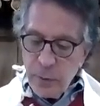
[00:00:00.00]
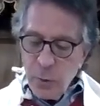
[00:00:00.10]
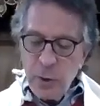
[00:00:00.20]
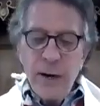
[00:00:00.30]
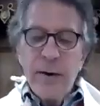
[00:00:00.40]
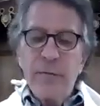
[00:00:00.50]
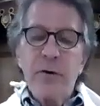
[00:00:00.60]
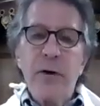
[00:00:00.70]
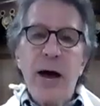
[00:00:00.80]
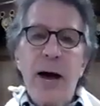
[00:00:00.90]
would never
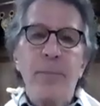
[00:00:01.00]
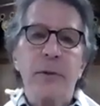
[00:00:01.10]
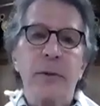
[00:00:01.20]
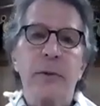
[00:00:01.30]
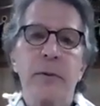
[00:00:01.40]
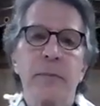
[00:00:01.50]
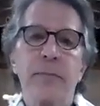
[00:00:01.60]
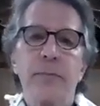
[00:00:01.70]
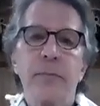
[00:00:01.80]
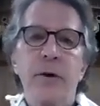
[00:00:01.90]
have happened
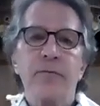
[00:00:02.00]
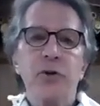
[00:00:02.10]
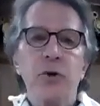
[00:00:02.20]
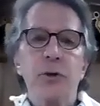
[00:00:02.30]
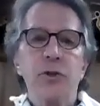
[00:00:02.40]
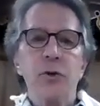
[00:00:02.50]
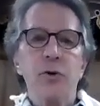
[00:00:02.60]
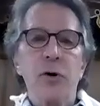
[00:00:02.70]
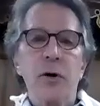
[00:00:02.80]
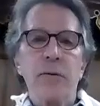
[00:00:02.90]
if Jewish
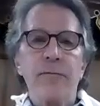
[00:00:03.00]
law,